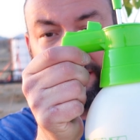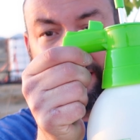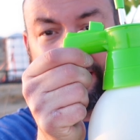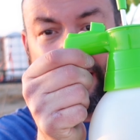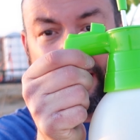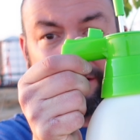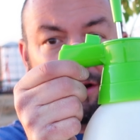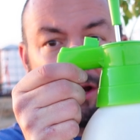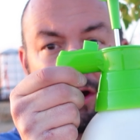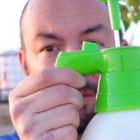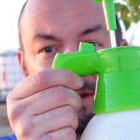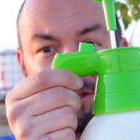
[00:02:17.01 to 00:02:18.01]
together
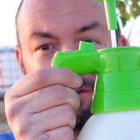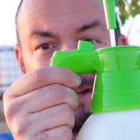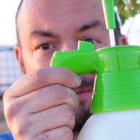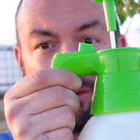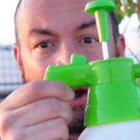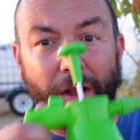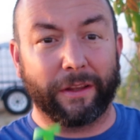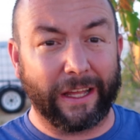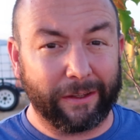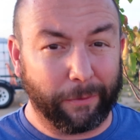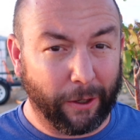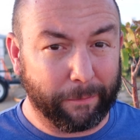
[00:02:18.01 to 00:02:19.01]
with your neem oil.
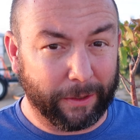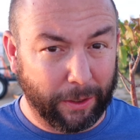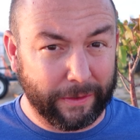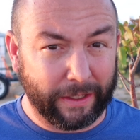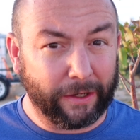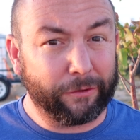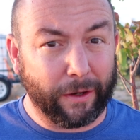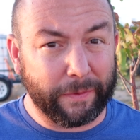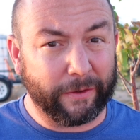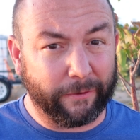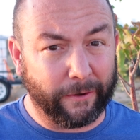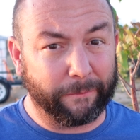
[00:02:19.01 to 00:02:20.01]
Links are below in the
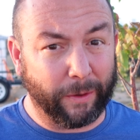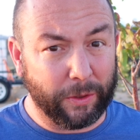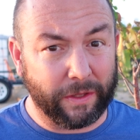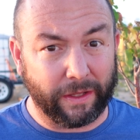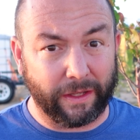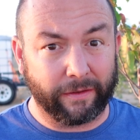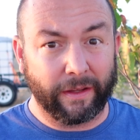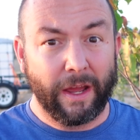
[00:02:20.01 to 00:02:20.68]
description for both of these,